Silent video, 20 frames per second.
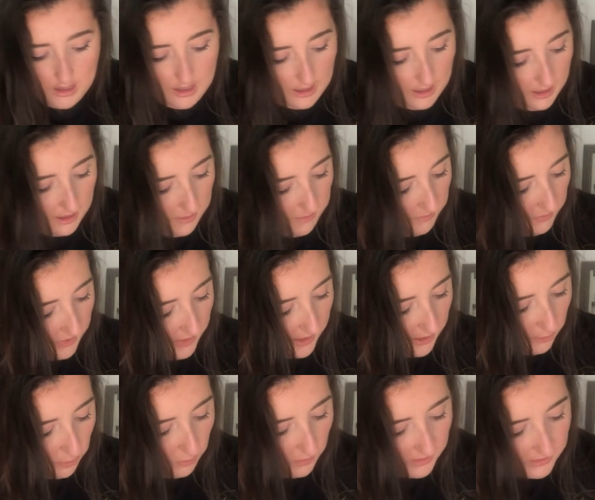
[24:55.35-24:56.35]
Um, and
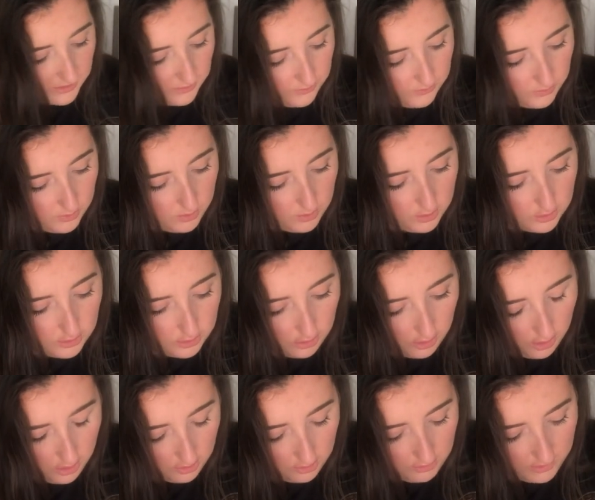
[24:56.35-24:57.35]
then 24 has
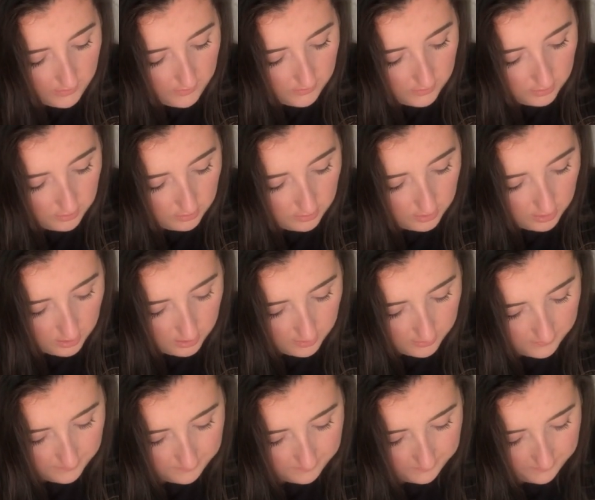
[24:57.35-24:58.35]
got Gryffindor
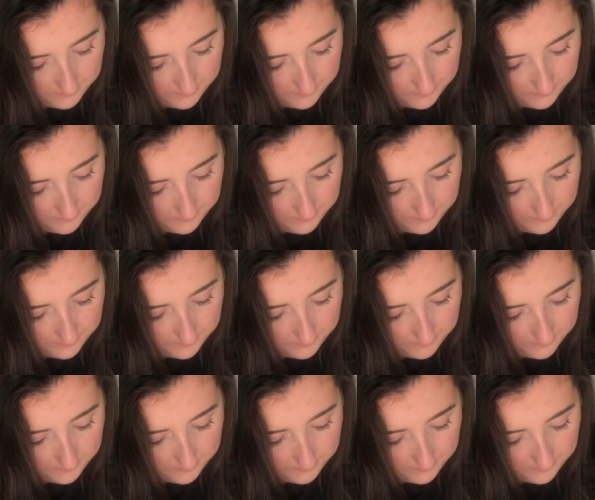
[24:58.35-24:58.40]
on.